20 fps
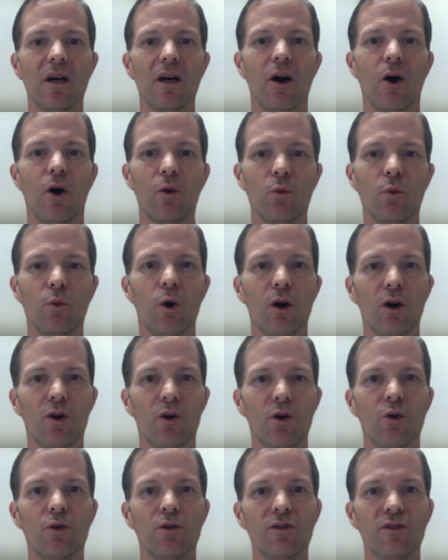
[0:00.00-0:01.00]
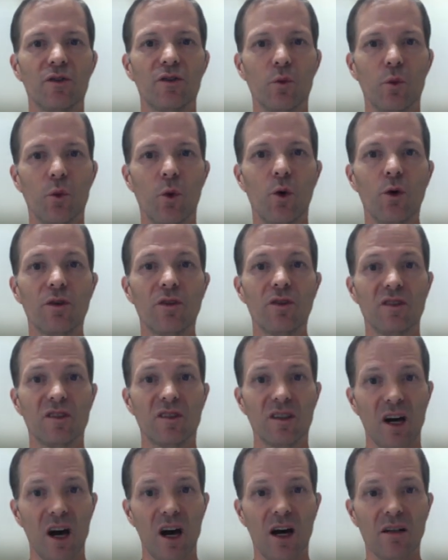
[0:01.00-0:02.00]
on what caused the war to
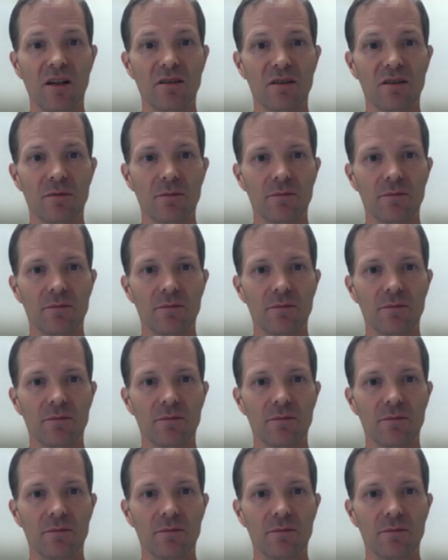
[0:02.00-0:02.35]
start.